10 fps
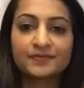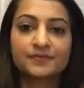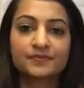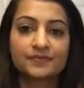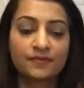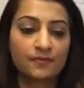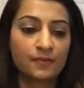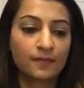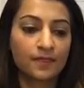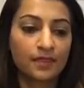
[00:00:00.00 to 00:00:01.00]

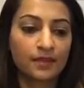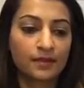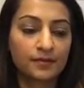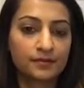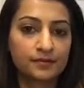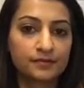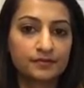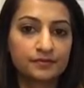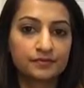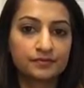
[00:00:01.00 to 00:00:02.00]

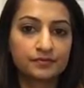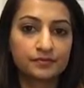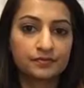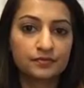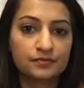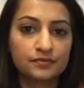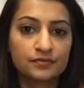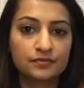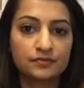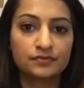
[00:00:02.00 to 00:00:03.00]

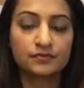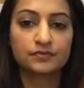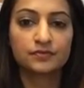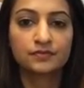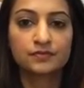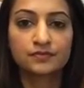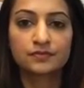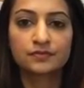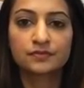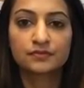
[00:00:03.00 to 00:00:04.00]

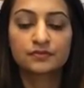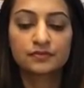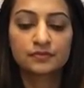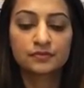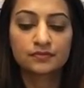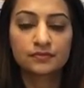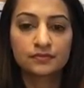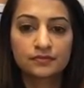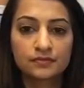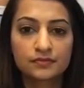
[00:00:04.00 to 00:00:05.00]

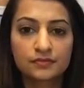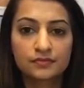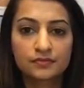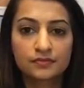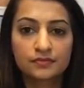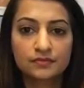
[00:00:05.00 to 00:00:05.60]
The person shown says nothing.